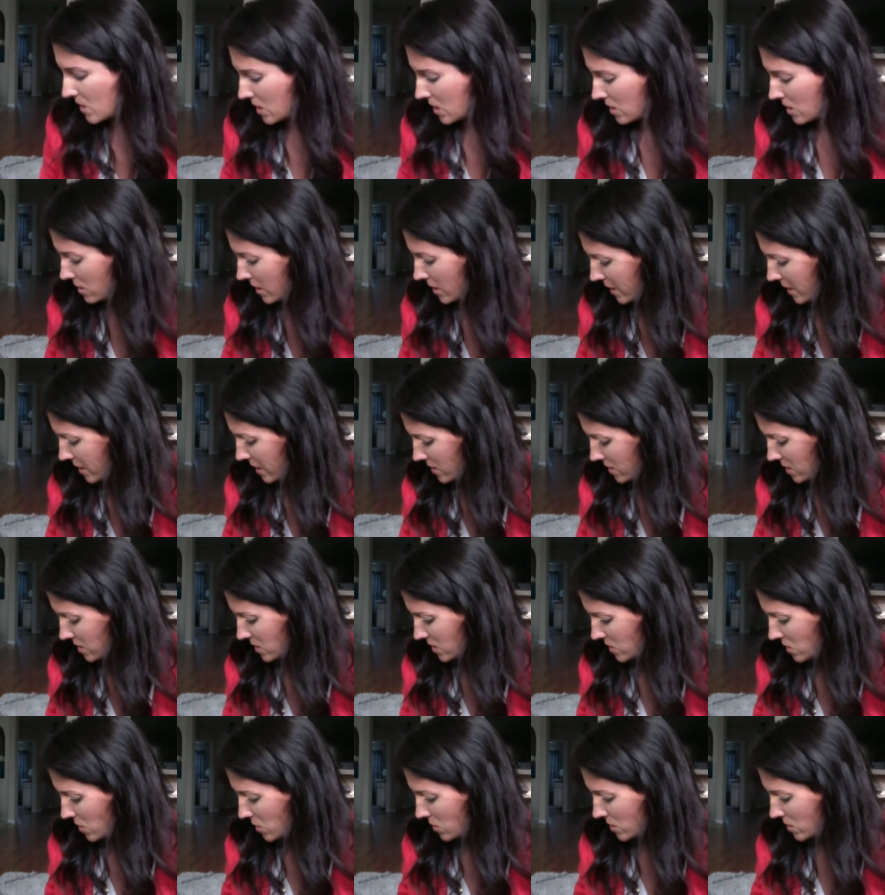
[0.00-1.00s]
Like
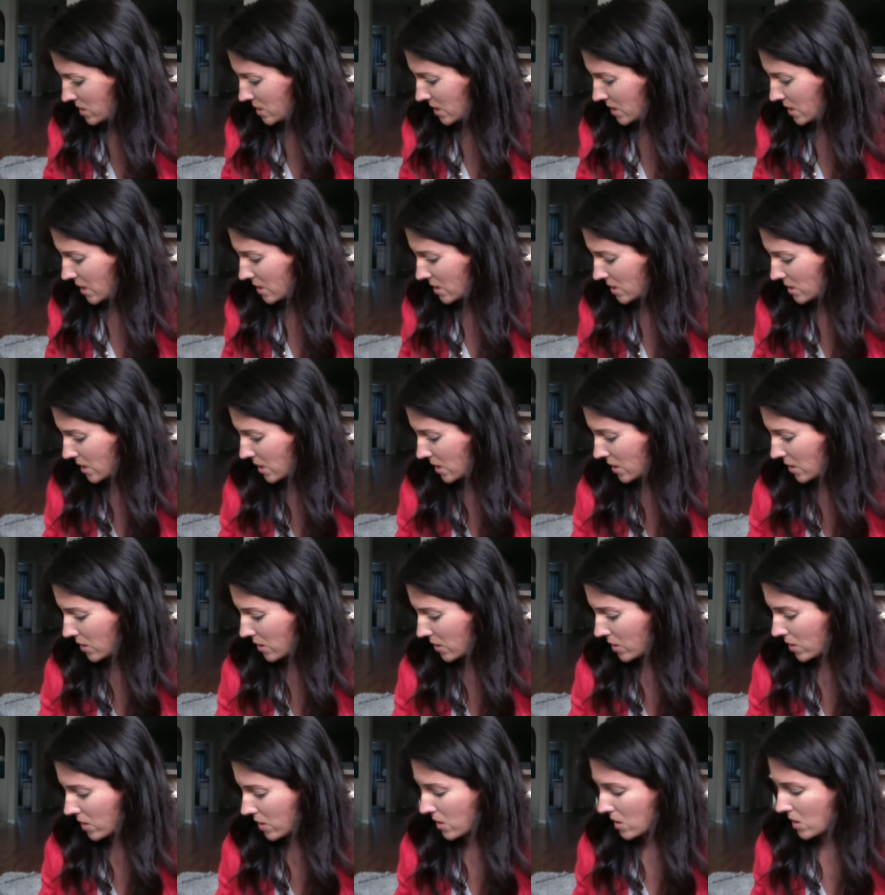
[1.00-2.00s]
this note says
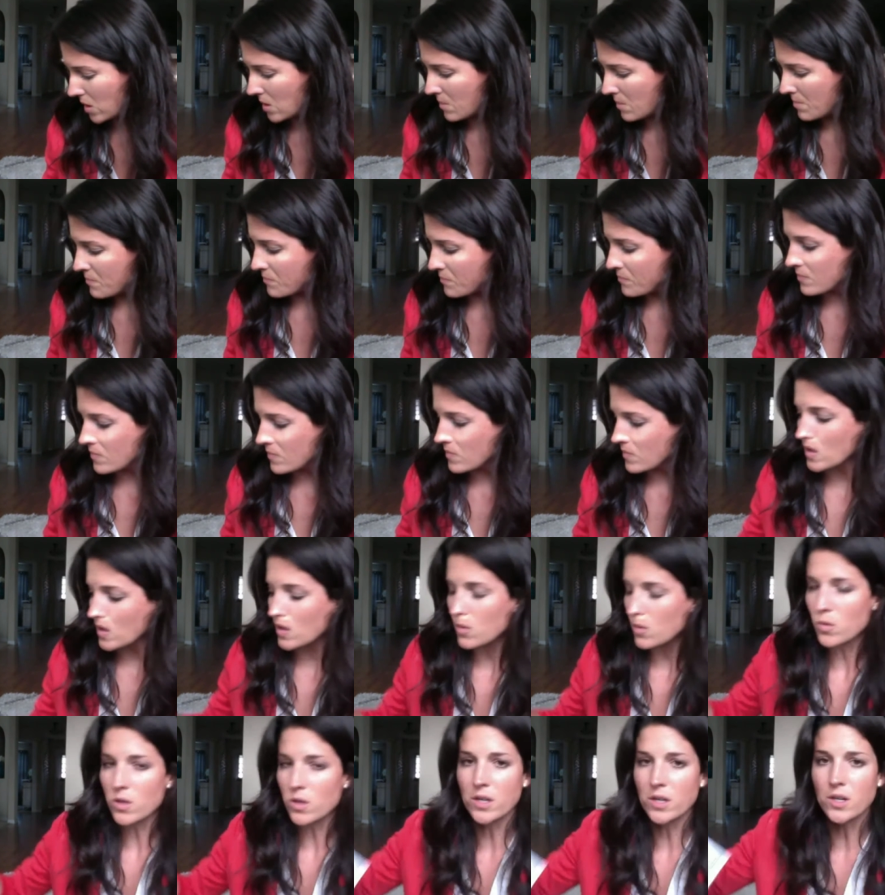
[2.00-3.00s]
here,
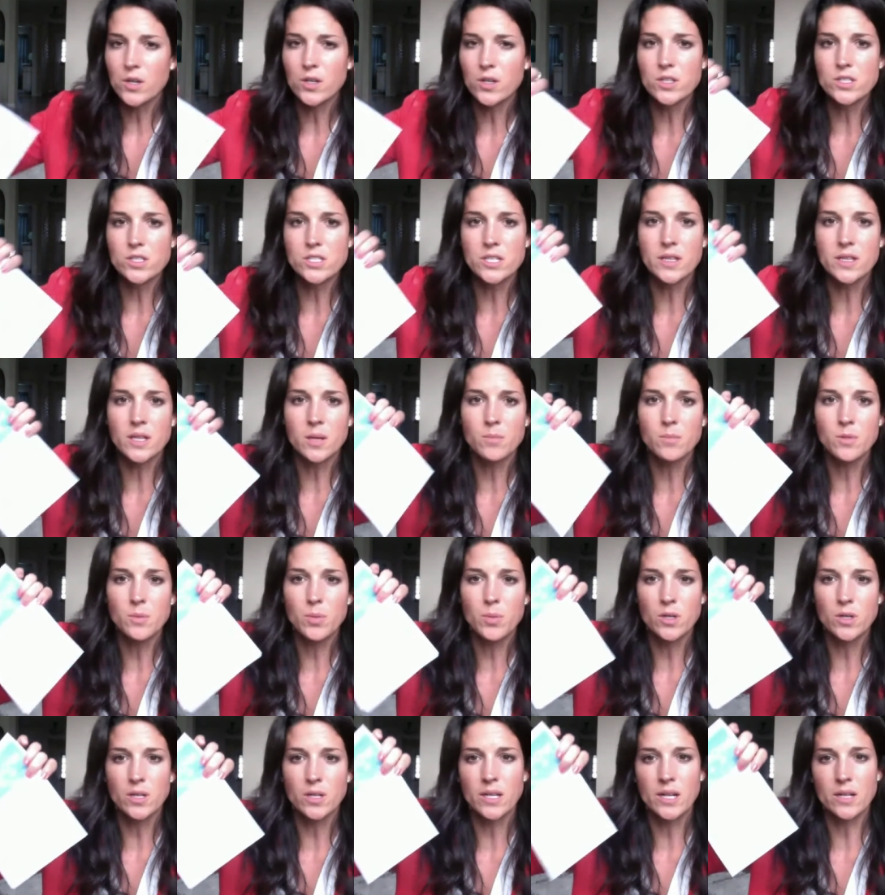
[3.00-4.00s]
we're encouraging them to
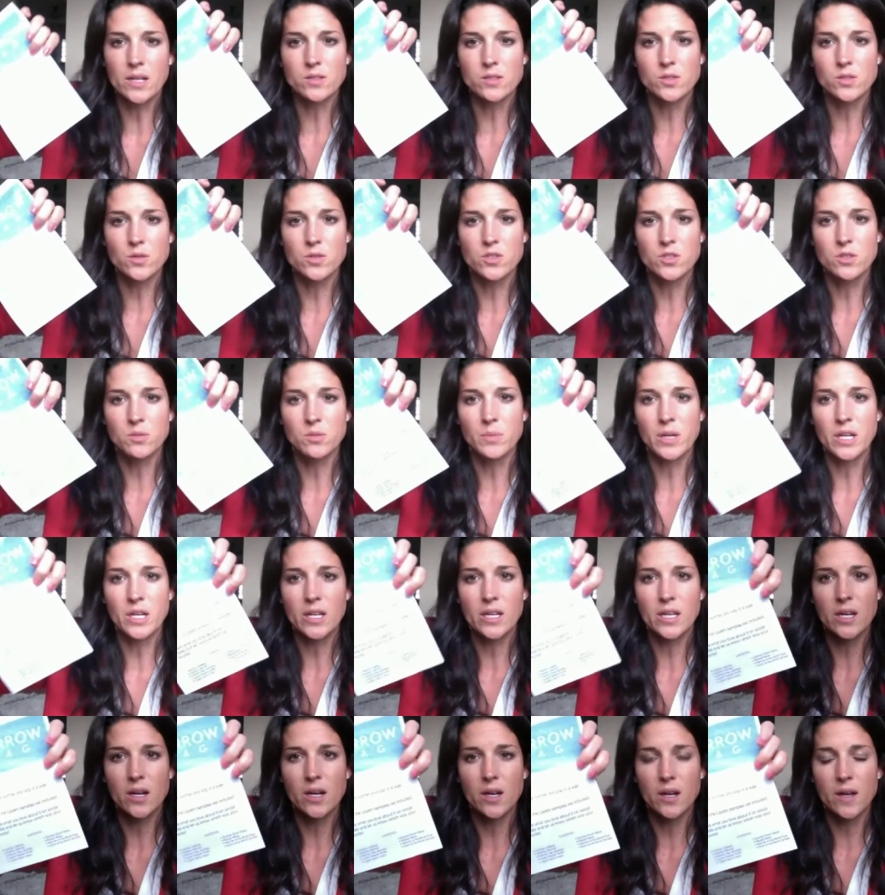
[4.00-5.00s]
put it on social
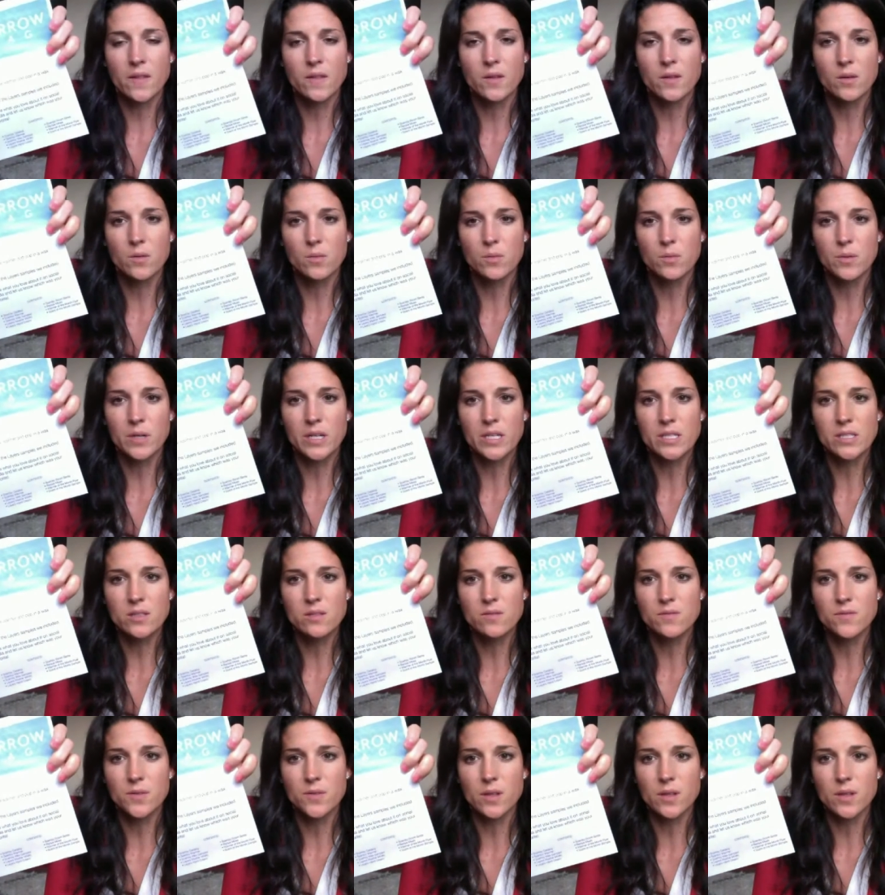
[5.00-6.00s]
media, and the
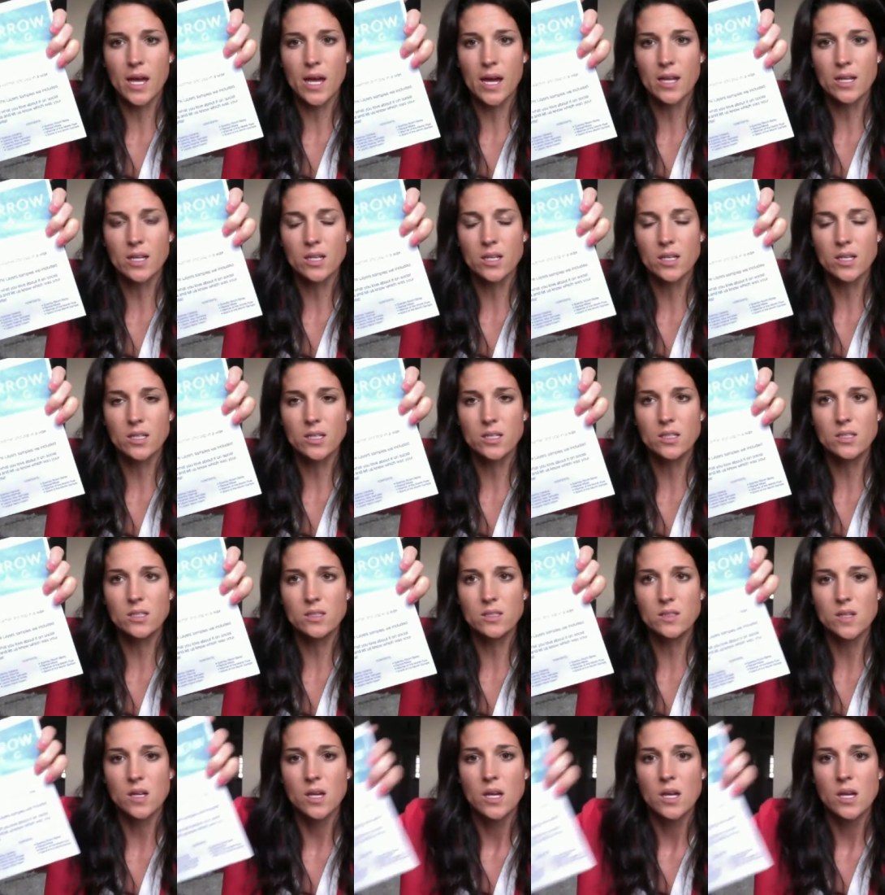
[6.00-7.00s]
reason for that
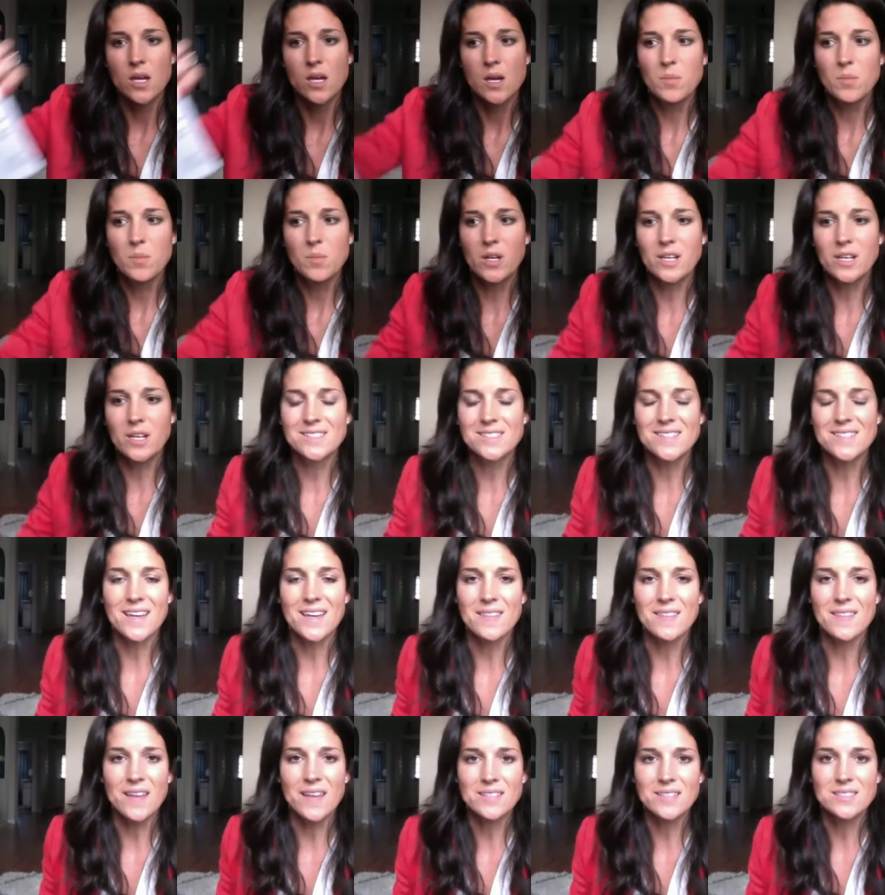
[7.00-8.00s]
is because
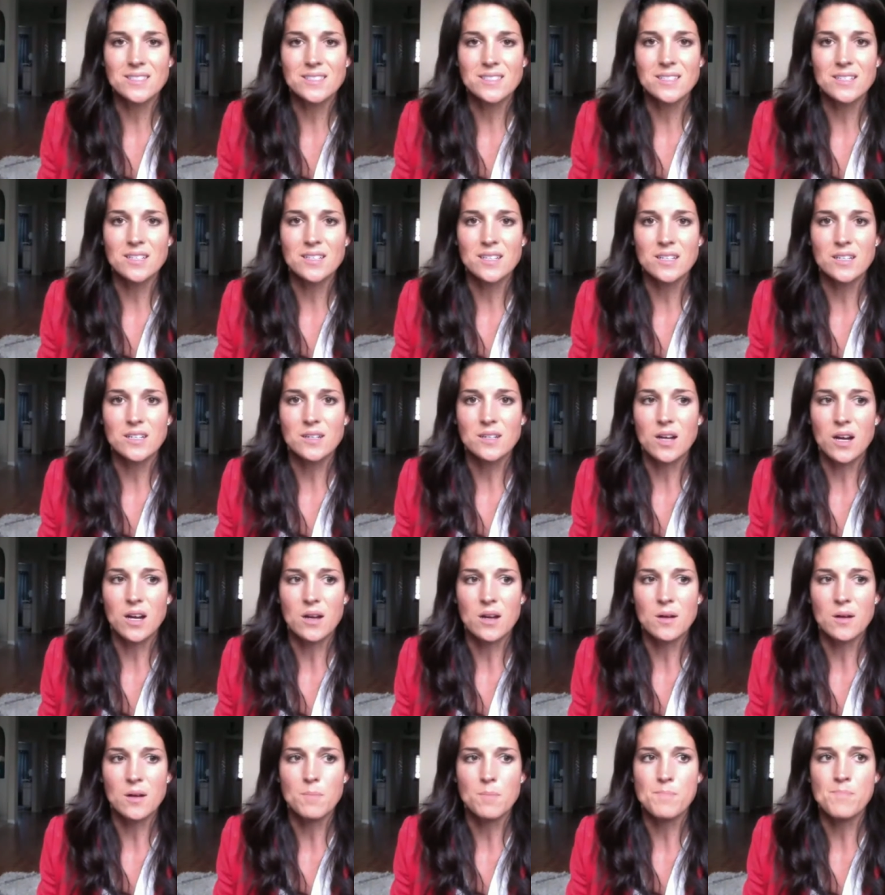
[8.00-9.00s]
then that's gonna
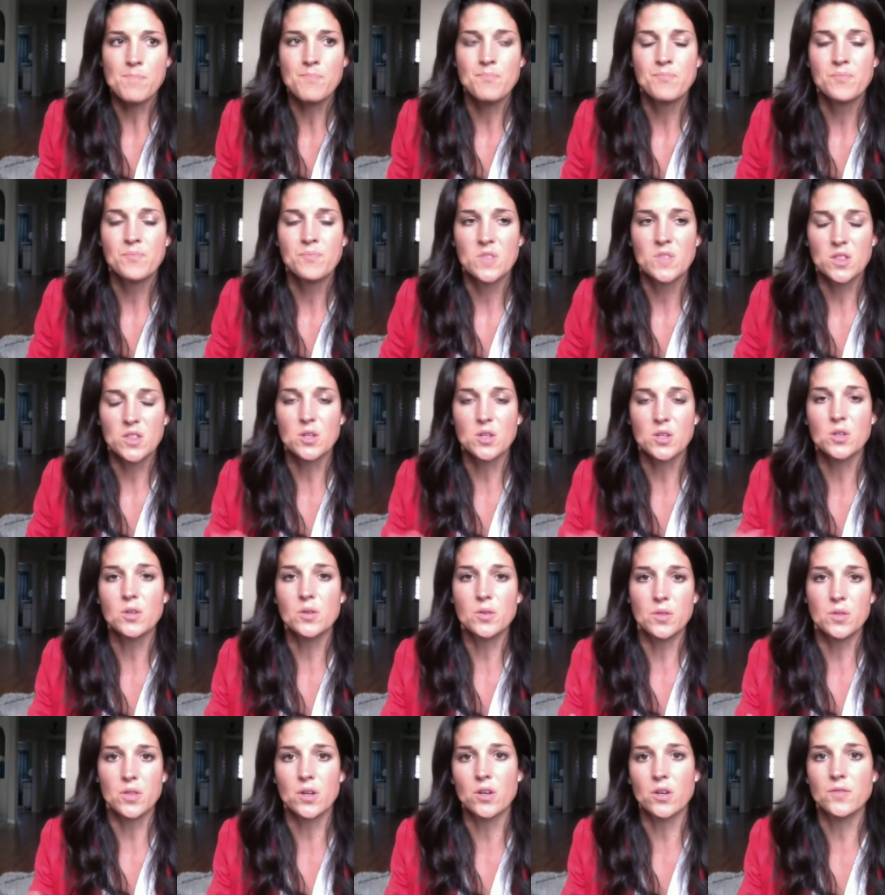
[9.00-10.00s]

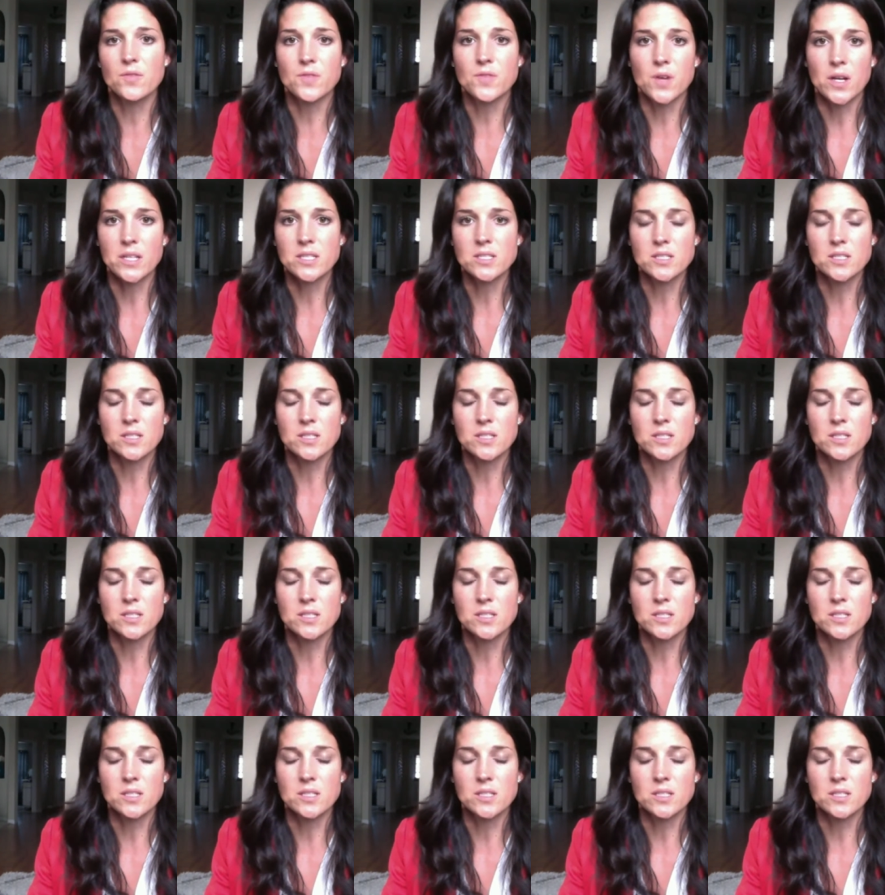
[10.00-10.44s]
their friends and